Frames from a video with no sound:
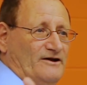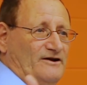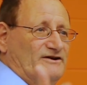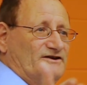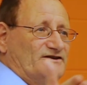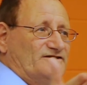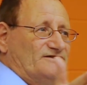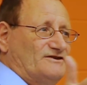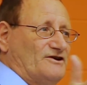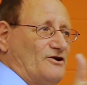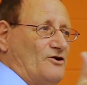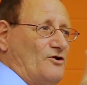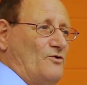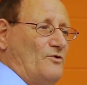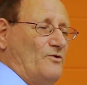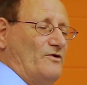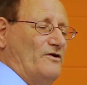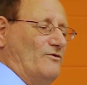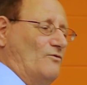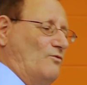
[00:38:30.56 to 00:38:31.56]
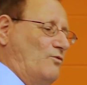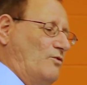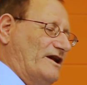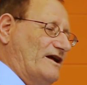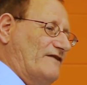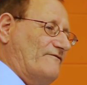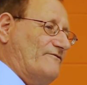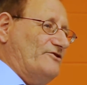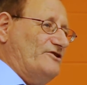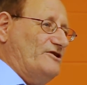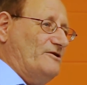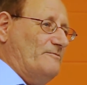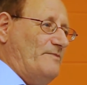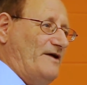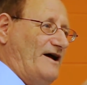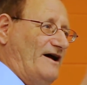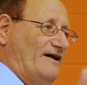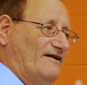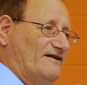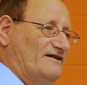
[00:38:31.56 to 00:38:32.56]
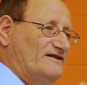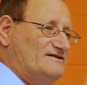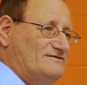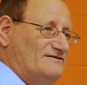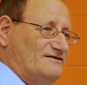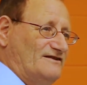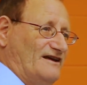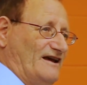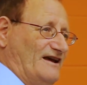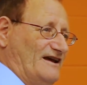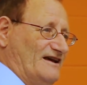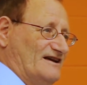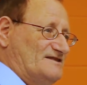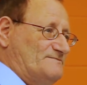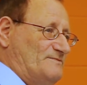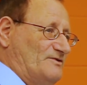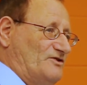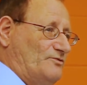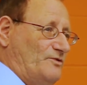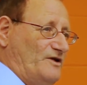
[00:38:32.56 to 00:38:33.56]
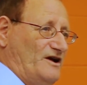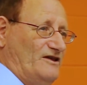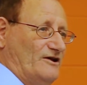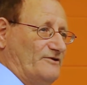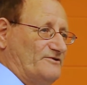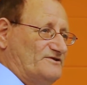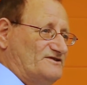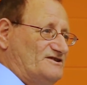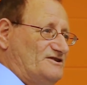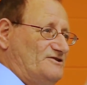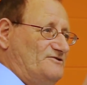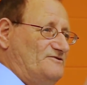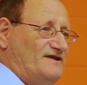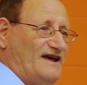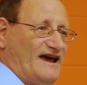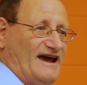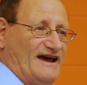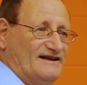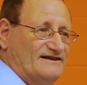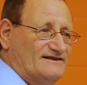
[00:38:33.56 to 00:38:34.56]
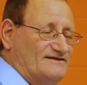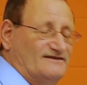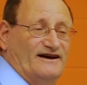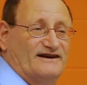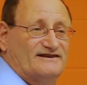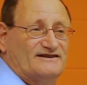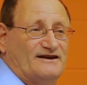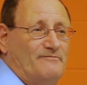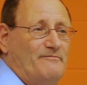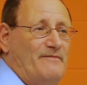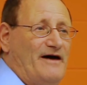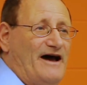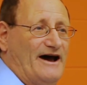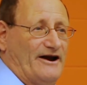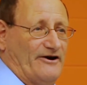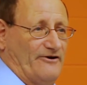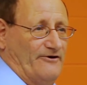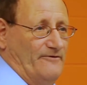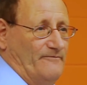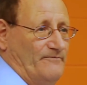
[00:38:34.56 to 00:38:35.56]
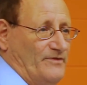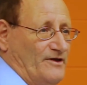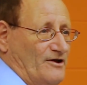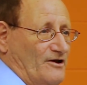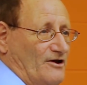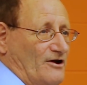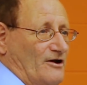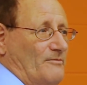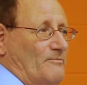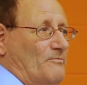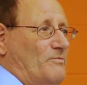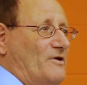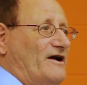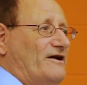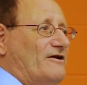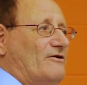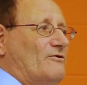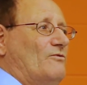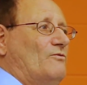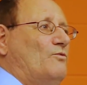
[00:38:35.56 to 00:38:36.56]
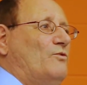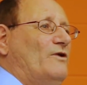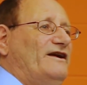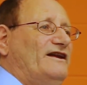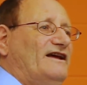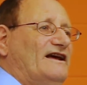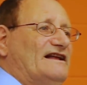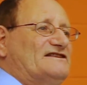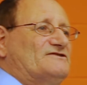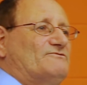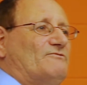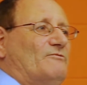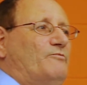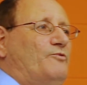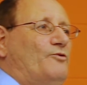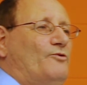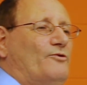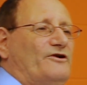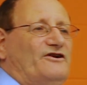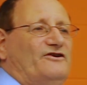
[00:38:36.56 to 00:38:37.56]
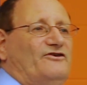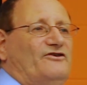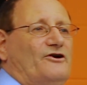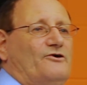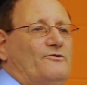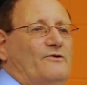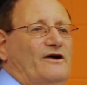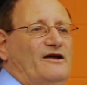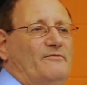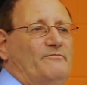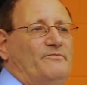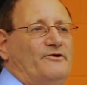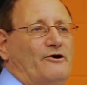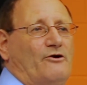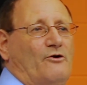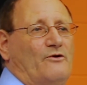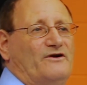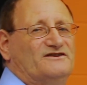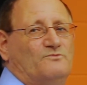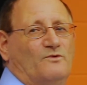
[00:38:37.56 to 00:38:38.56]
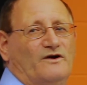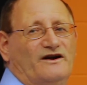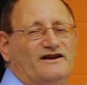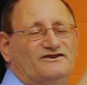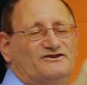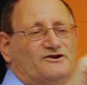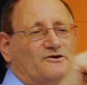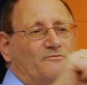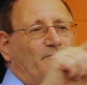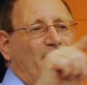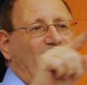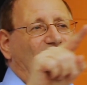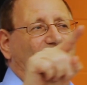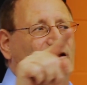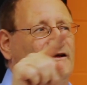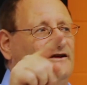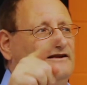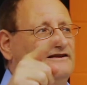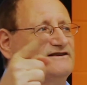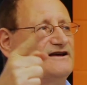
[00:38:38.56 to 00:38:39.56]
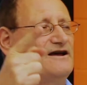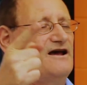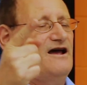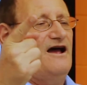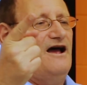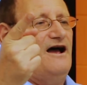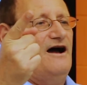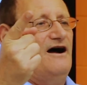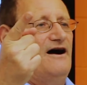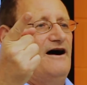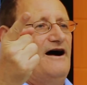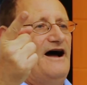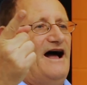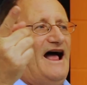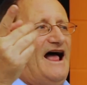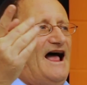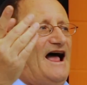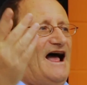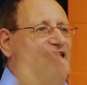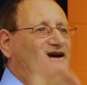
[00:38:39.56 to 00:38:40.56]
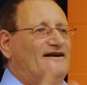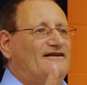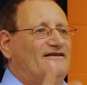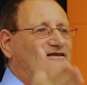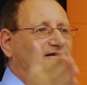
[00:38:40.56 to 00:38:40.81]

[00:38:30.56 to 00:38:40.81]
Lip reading: So whatever your balance is between those two dates doesn't matter. But what gets reported to the credit bureau is what is your balance at